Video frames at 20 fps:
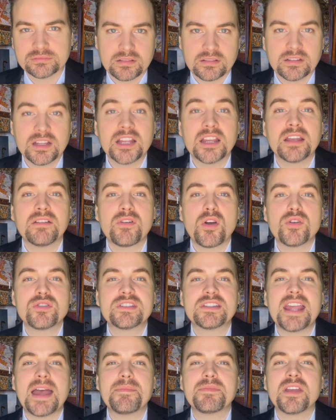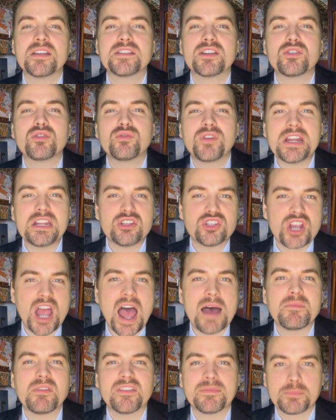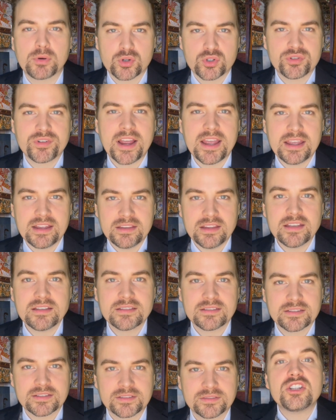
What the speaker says: Lily Rose Depp does a great job of portraying this.